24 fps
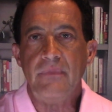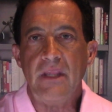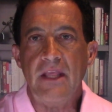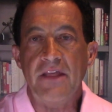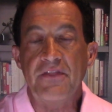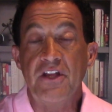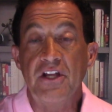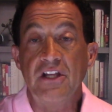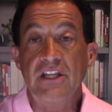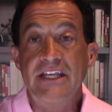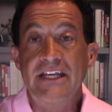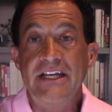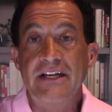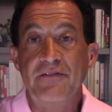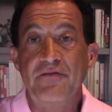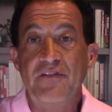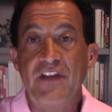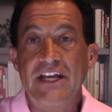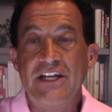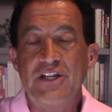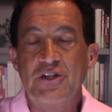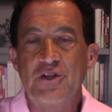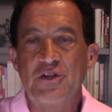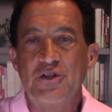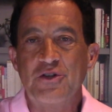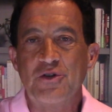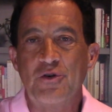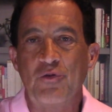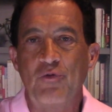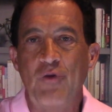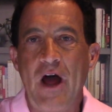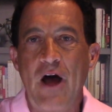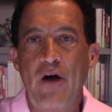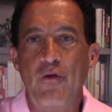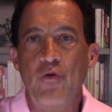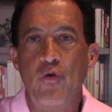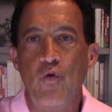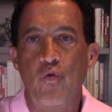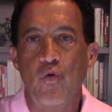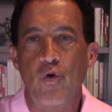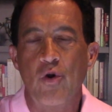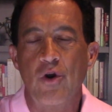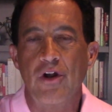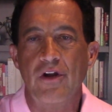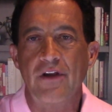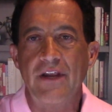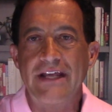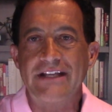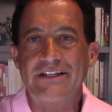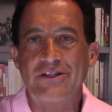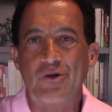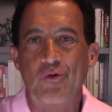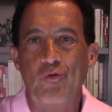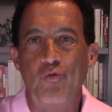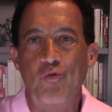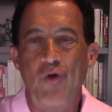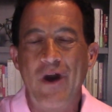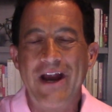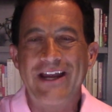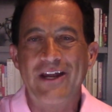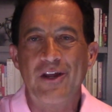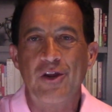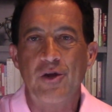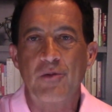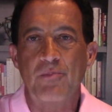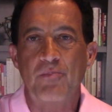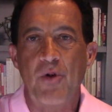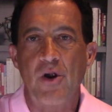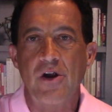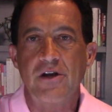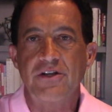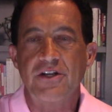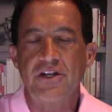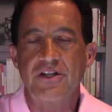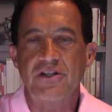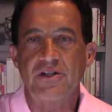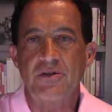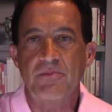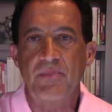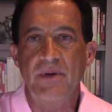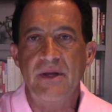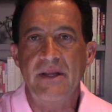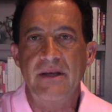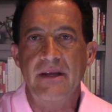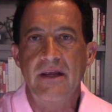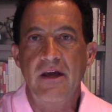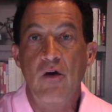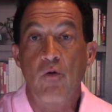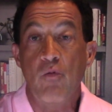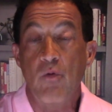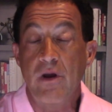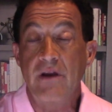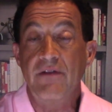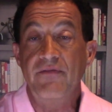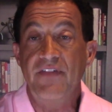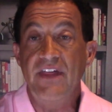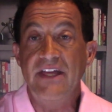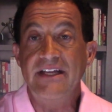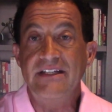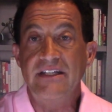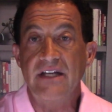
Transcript: the League of Nations around the world as a regular participant, what have they